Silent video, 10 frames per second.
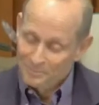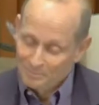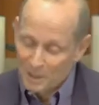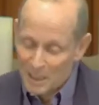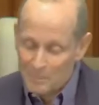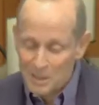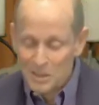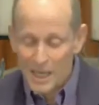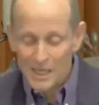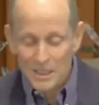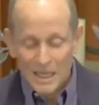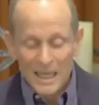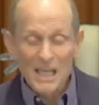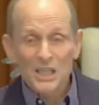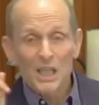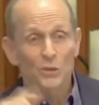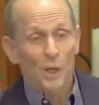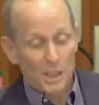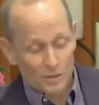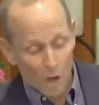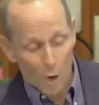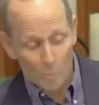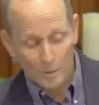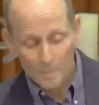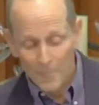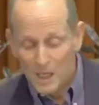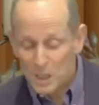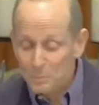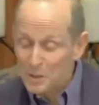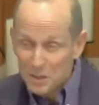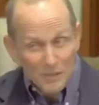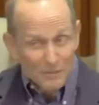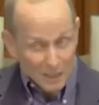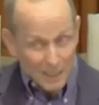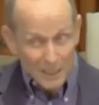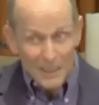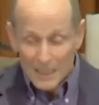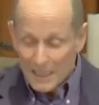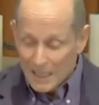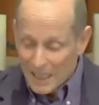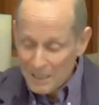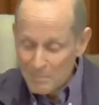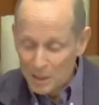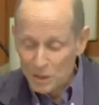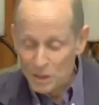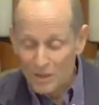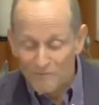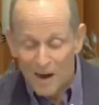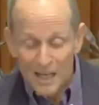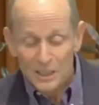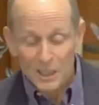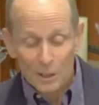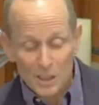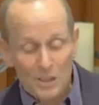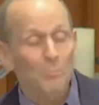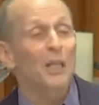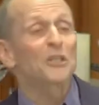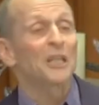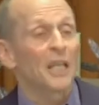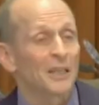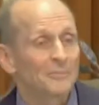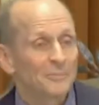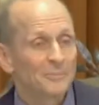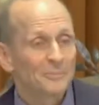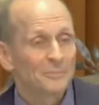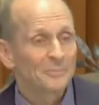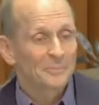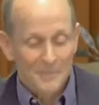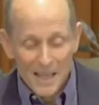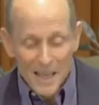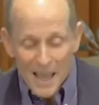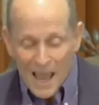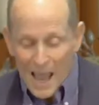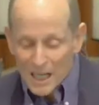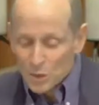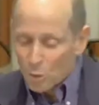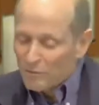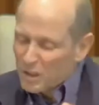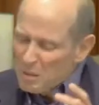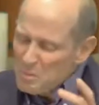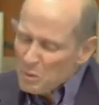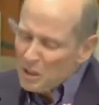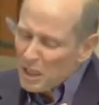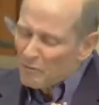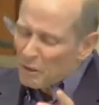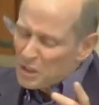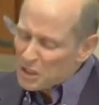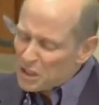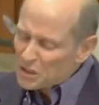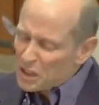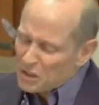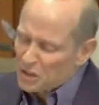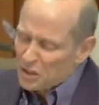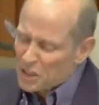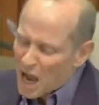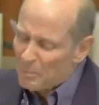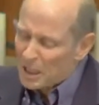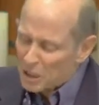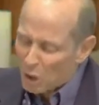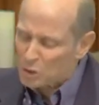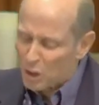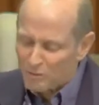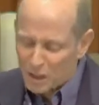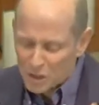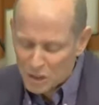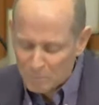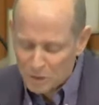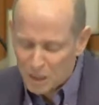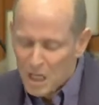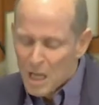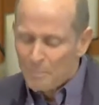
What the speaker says: McKinnon says he sees rays of hope. Specifically, he mentions voluntary simplicity, a sort of community of resistance to the dominant culture of consumption.